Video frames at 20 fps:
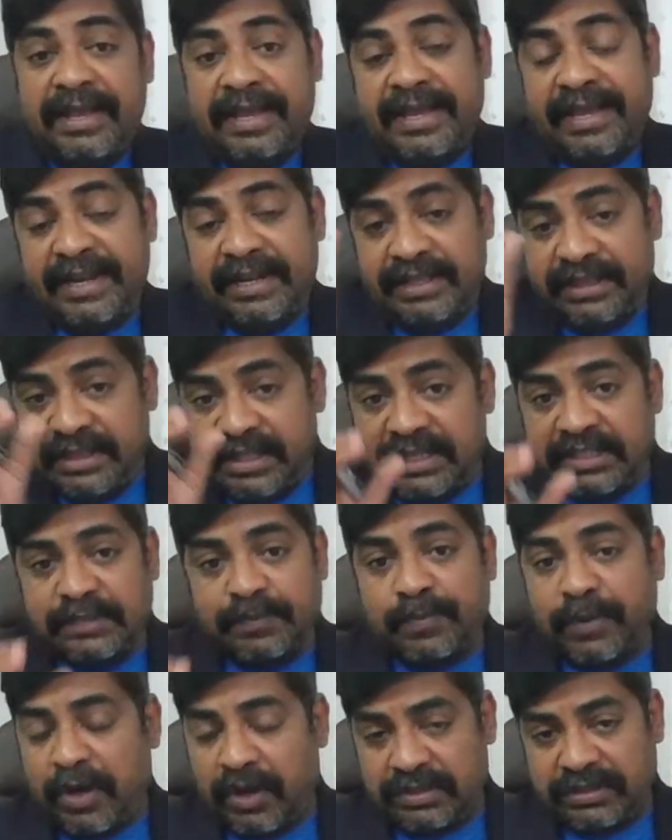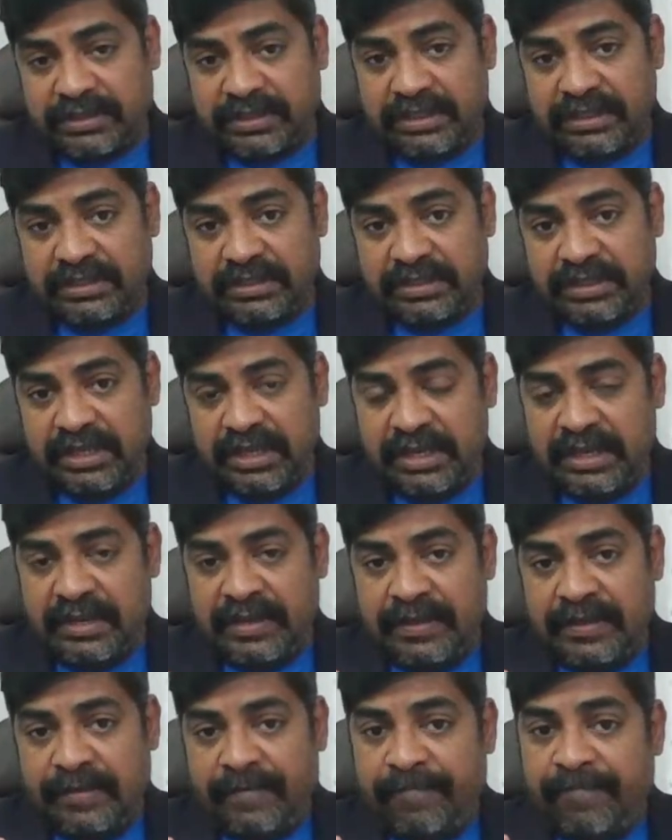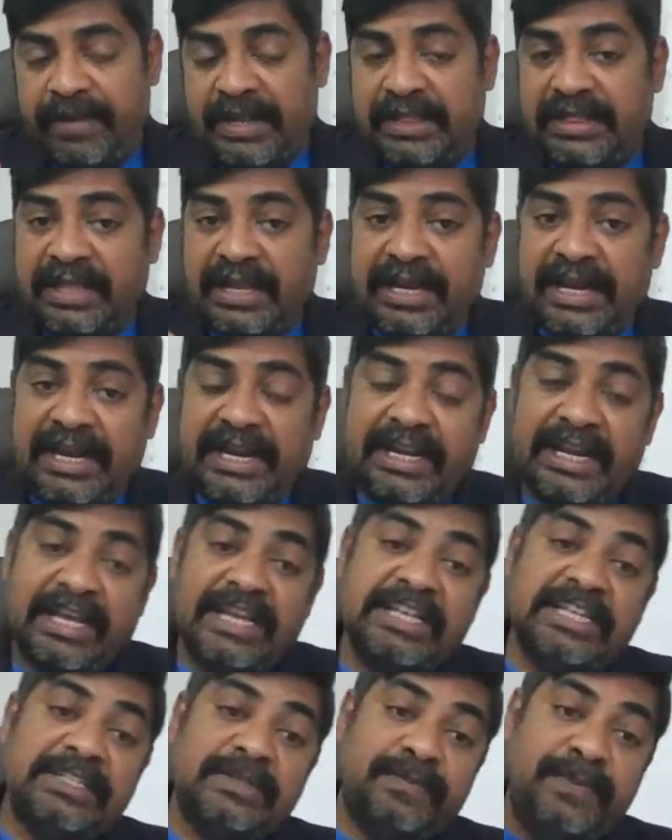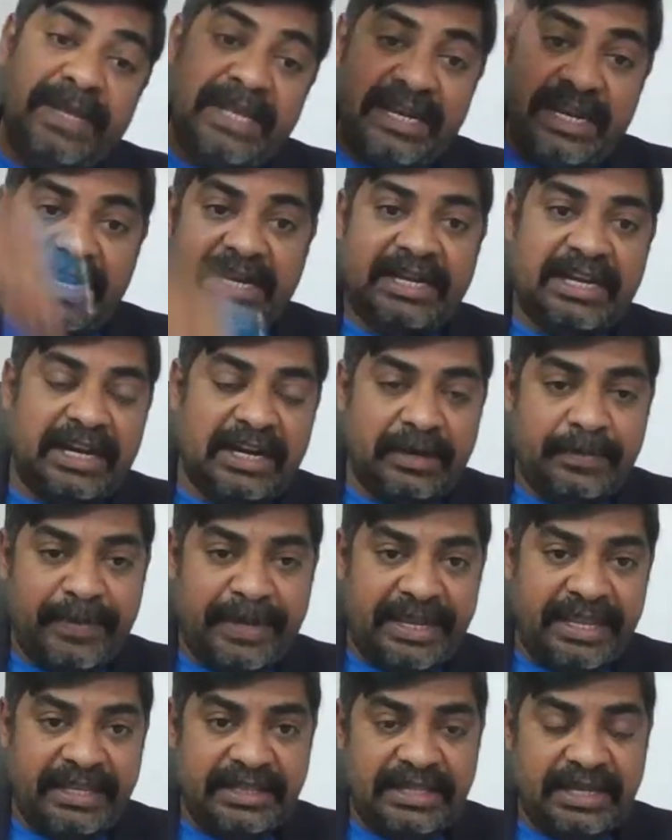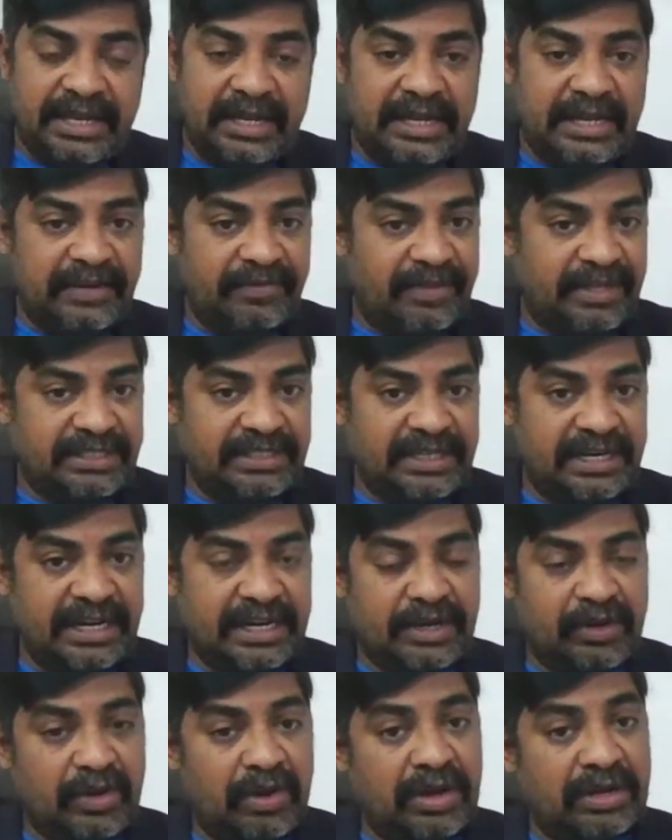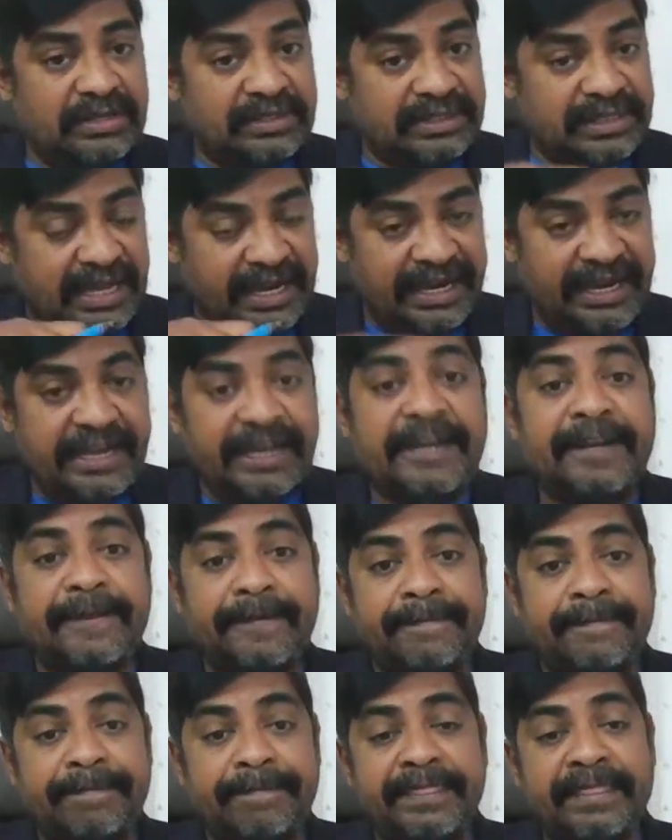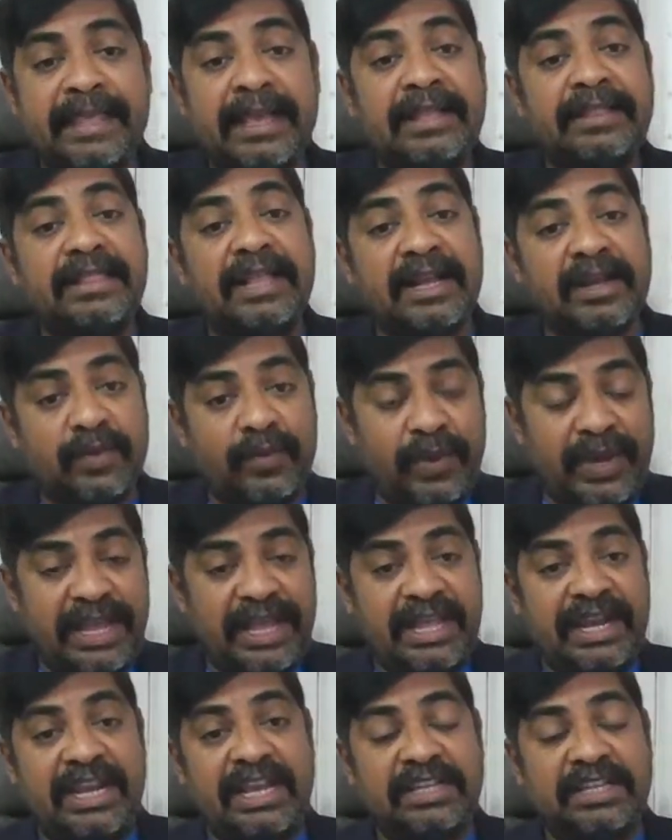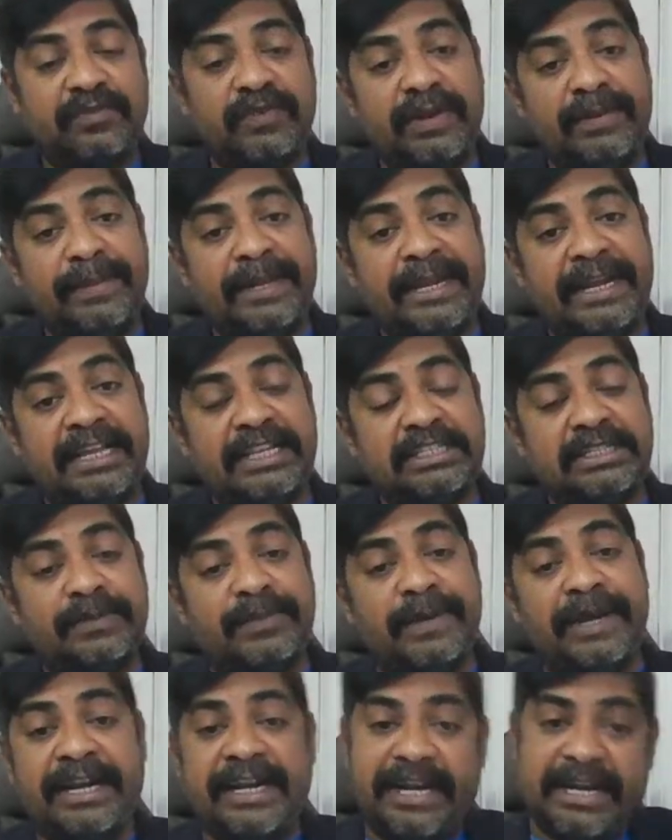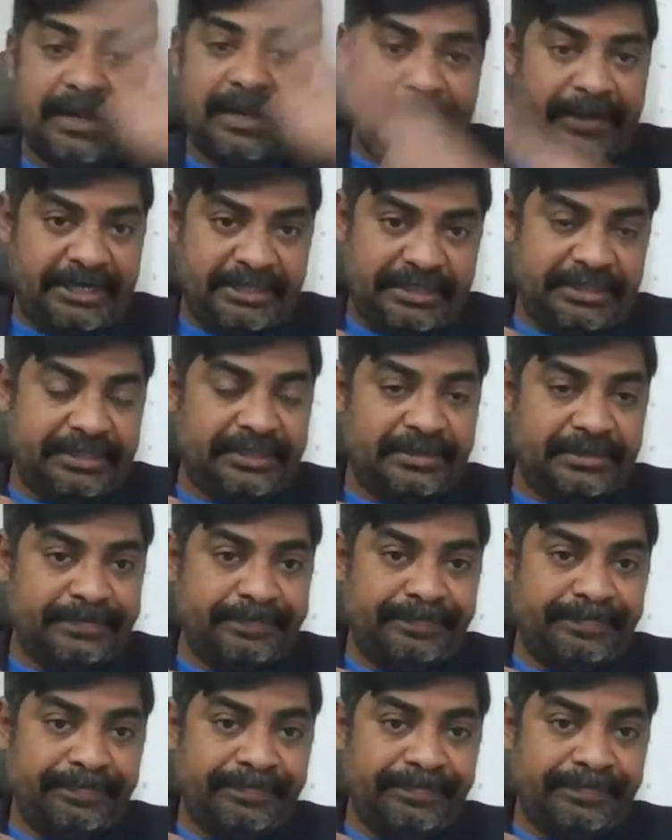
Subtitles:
In this process, when the data is being entered by the investigator or site, the queries will be raised by data managers.